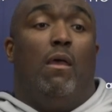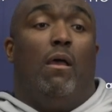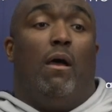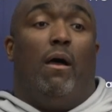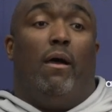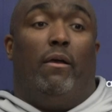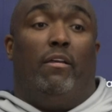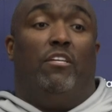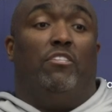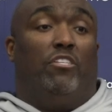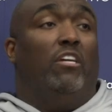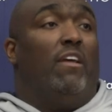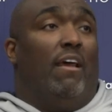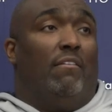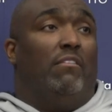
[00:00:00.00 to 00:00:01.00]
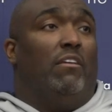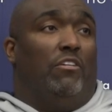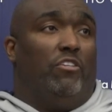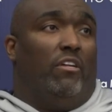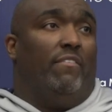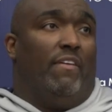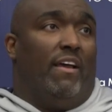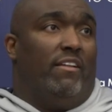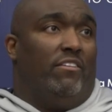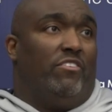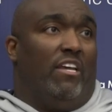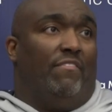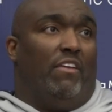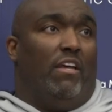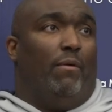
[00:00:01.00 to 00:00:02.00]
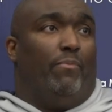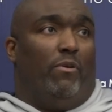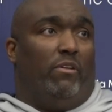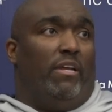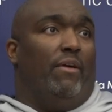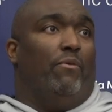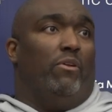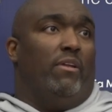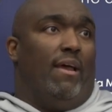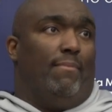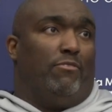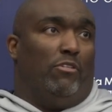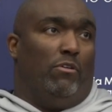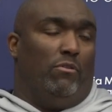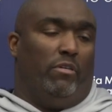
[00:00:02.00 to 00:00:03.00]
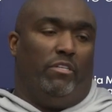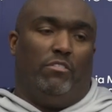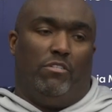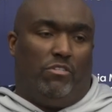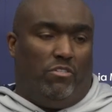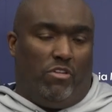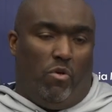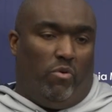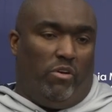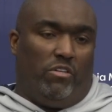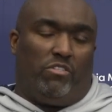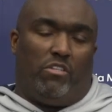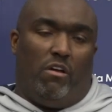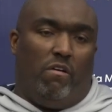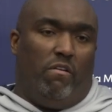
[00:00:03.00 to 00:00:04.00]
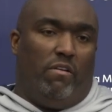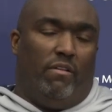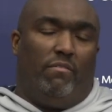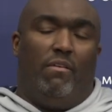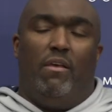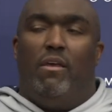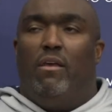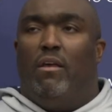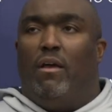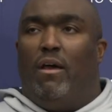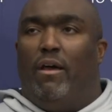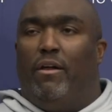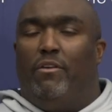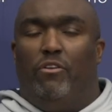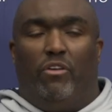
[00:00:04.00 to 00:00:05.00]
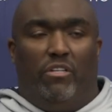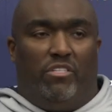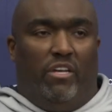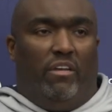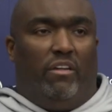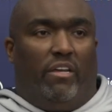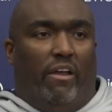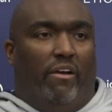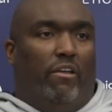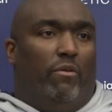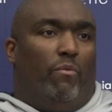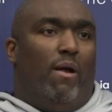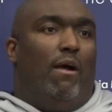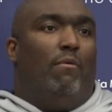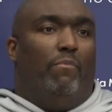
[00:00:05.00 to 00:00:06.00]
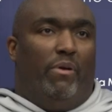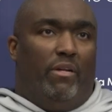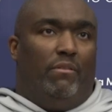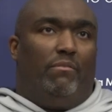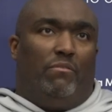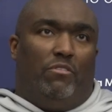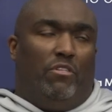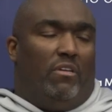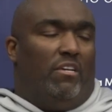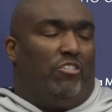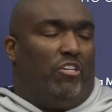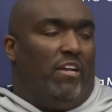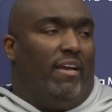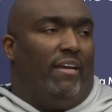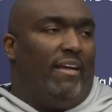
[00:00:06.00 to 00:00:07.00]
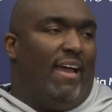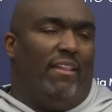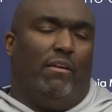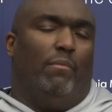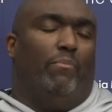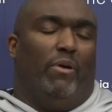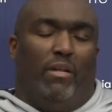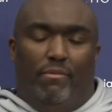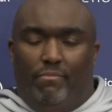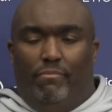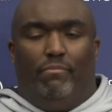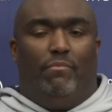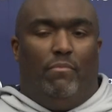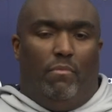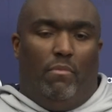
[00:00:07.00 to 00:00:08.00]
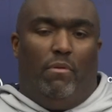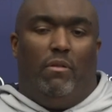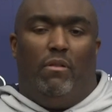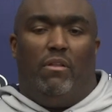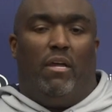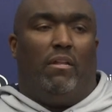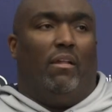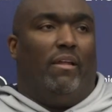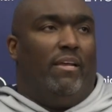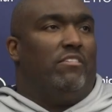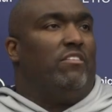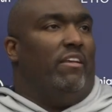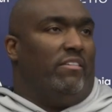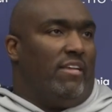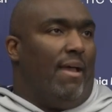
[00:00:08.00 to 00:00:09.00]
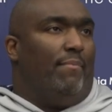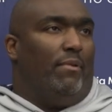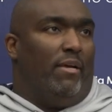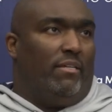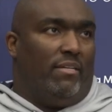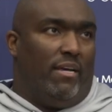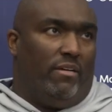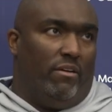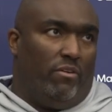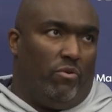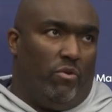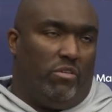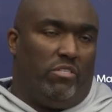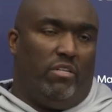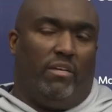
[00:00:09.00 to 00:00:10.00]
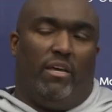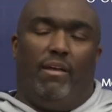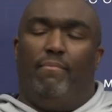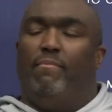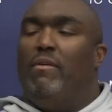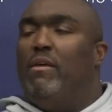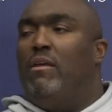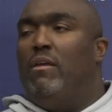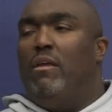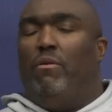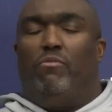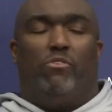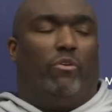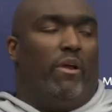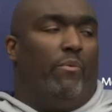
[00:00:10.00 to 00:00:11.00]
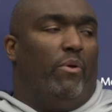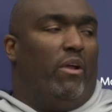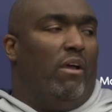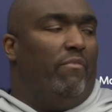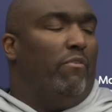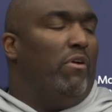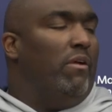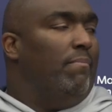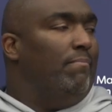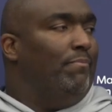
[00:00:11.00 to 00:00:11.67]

Uh, he should have. He should have had safety help on that one. Absolutely. He's just zoning his third, and uh, you continue to carry the route, but they should have had a guy there. But nonetheless, things happen like that during the course of the game. It was a great recovery.